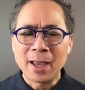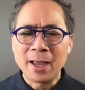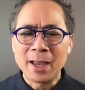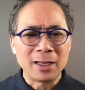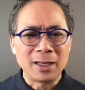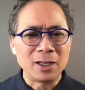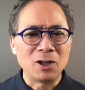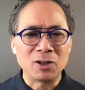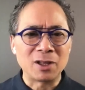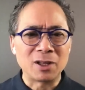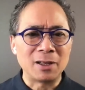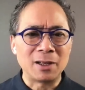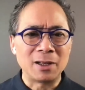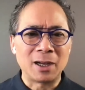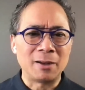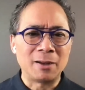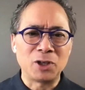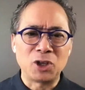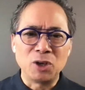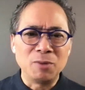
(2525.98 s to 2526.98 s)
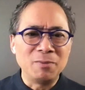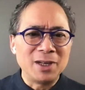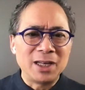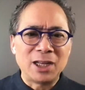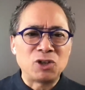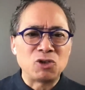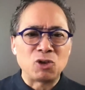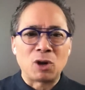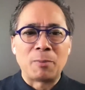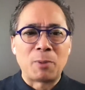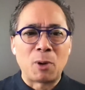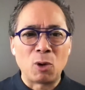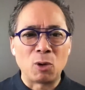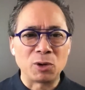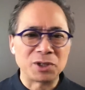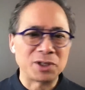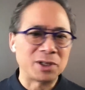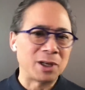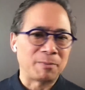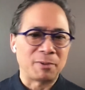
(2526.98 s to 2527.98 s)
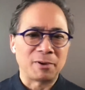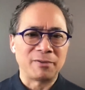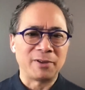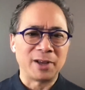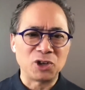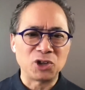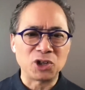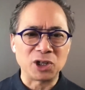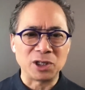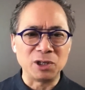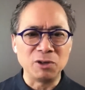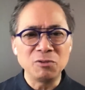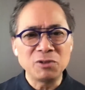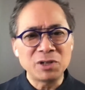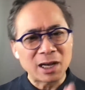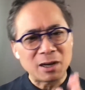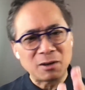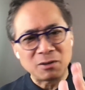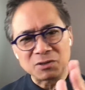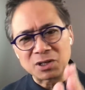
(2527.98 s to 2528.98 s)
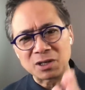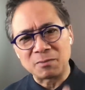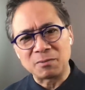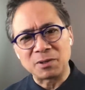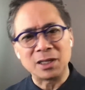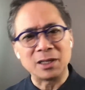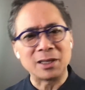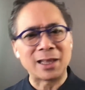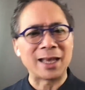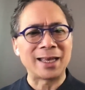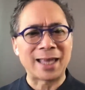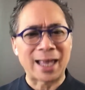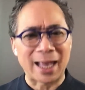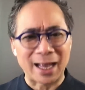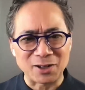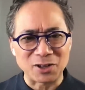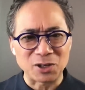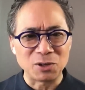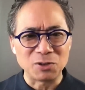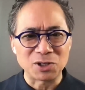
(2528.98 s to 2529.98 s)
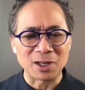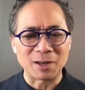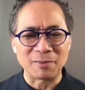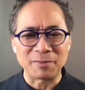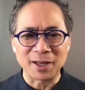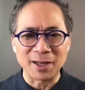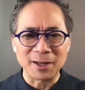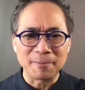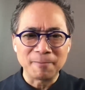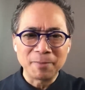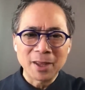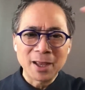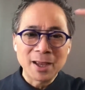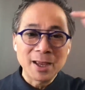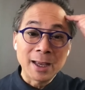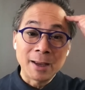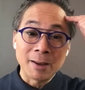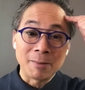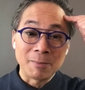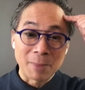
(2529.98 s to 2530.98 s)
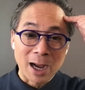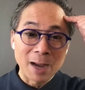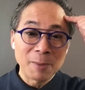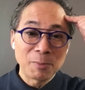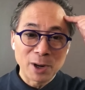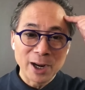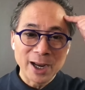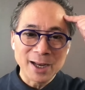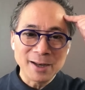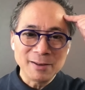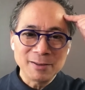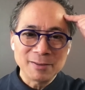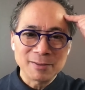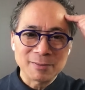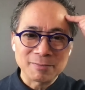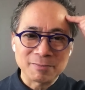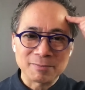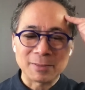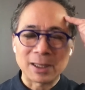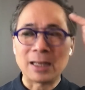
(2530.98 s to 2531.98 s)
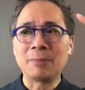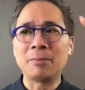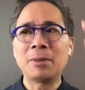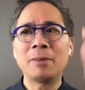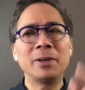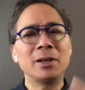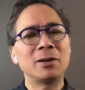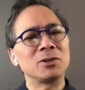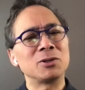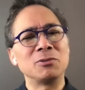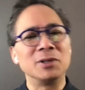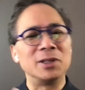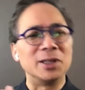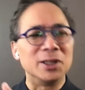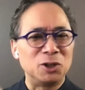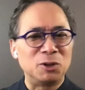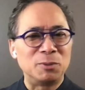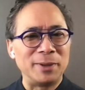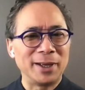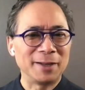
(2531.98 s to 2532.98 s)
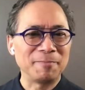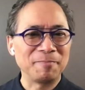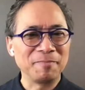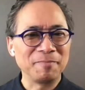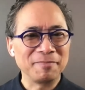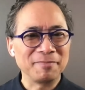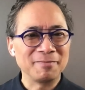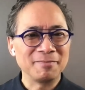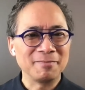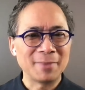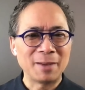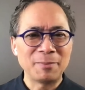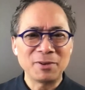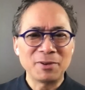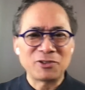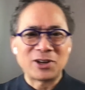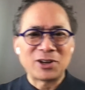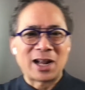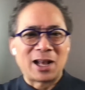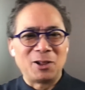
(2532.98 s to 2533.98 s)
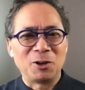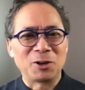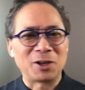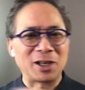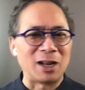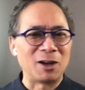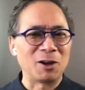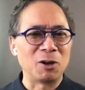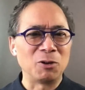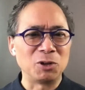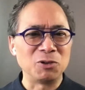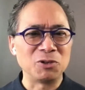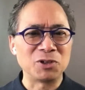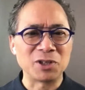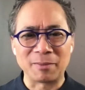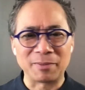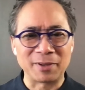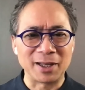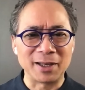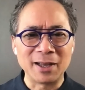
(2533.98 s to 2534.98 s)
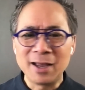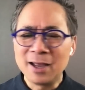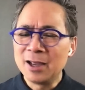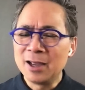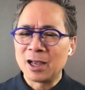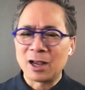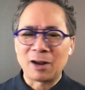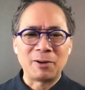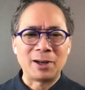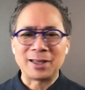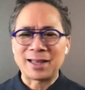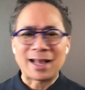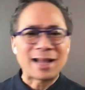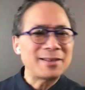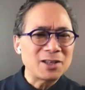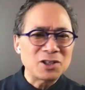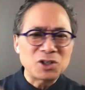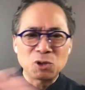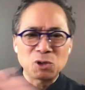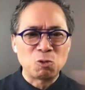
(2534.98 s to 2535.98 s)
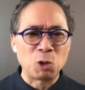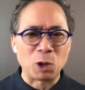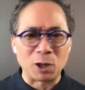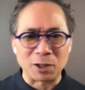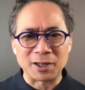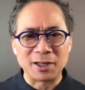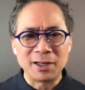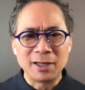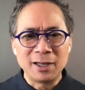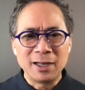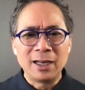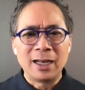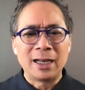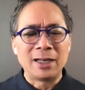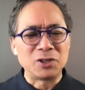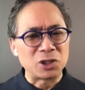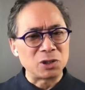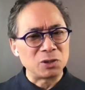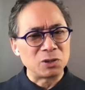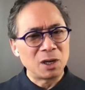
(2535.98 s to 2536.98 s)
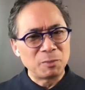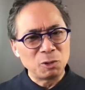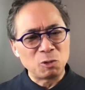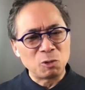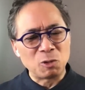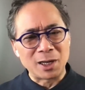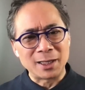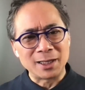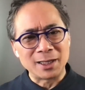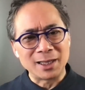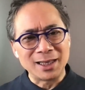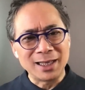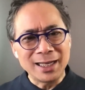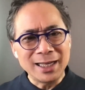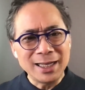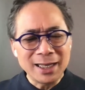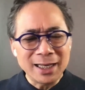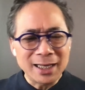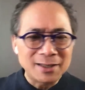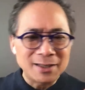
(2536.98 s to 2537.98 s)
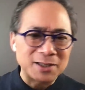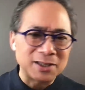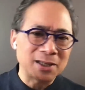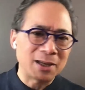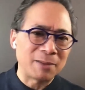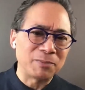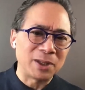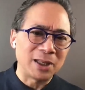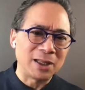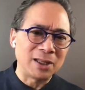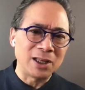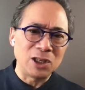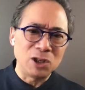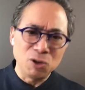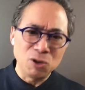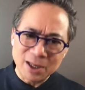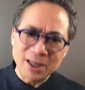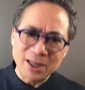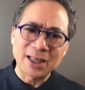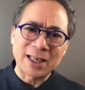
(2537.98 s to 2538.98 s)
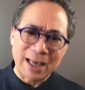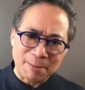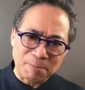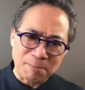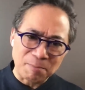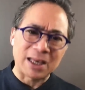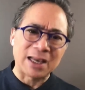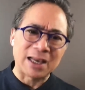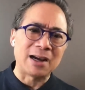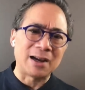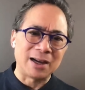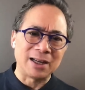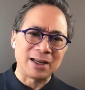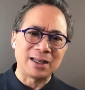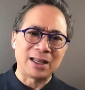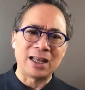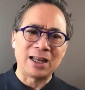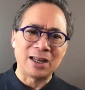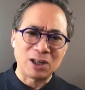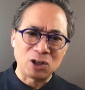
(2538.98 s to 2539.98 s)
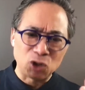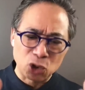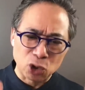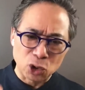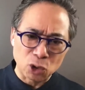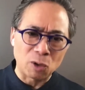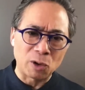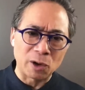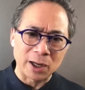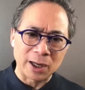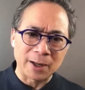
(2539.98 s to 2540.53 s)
You know, the human nature abhors deprivation. You tell somebody they can't do something, my brain, maybe I'll do a little bit. Maybe if you're not looking, I'll go do something. All right, that doesn't work. And so number one, leaning into something that you can get behind and enjoy